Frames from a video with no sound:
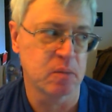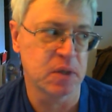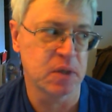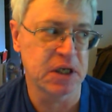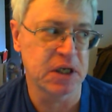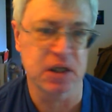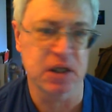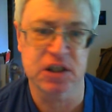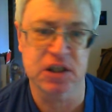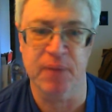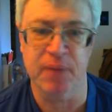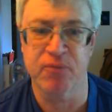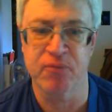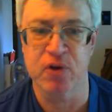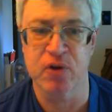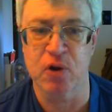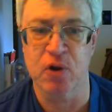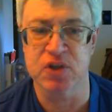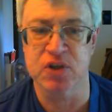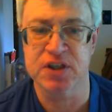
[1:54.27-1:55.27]
except
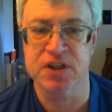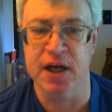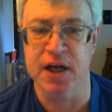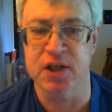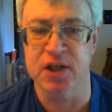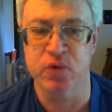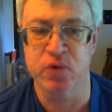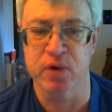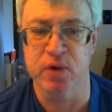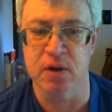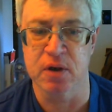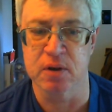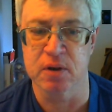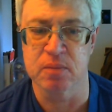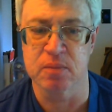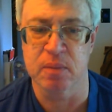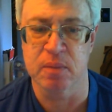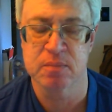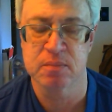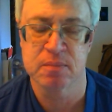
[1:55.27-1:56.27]
for those states where
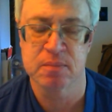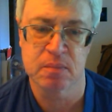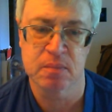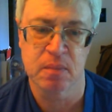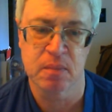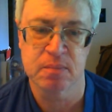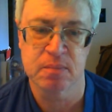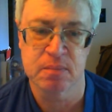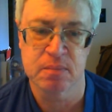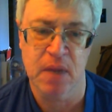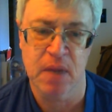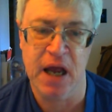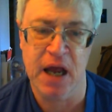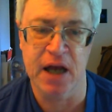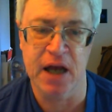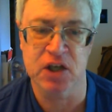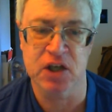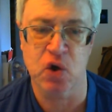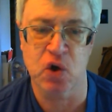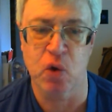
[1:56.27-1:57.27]

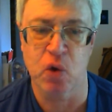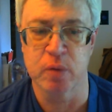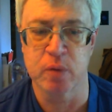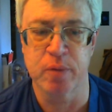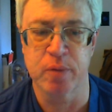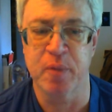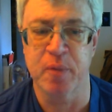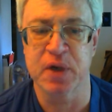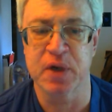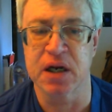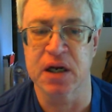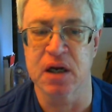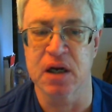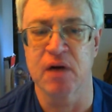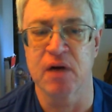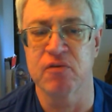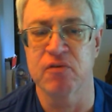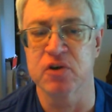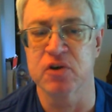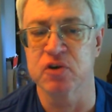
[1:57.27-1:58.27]
asshole Republican
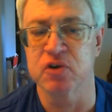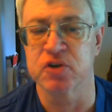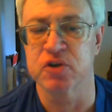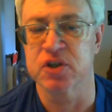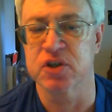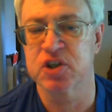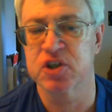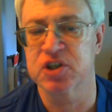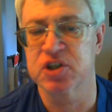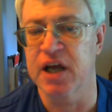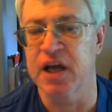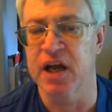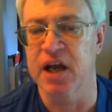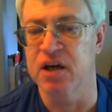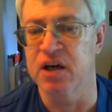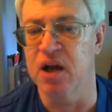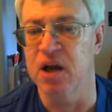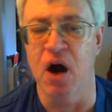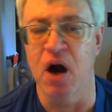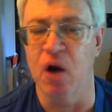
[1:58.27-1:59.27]
governors
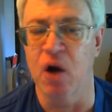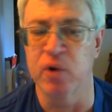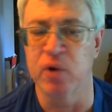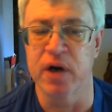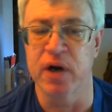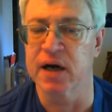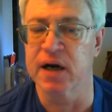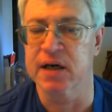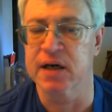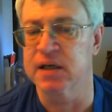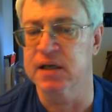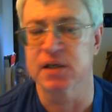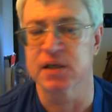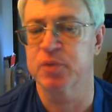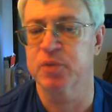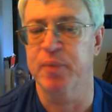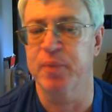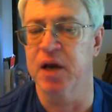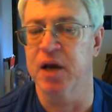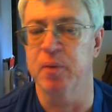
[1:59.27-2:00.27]
said, no, we're not going to
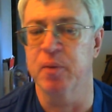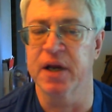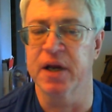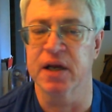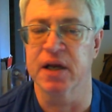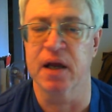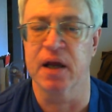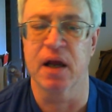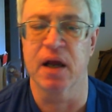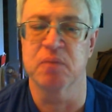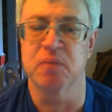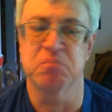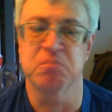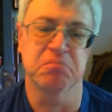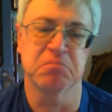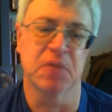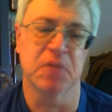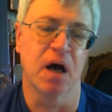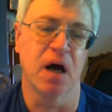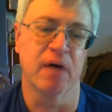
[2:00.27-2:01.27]
expand Medicaid.
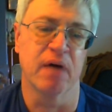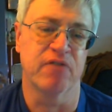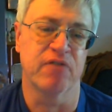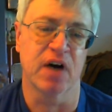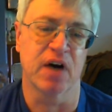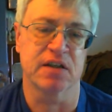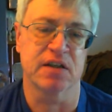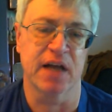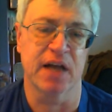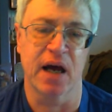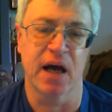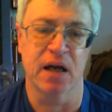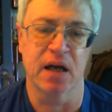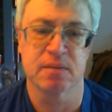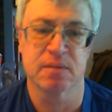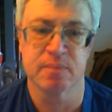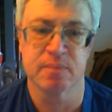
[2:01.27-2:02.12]
Nah, fuck that.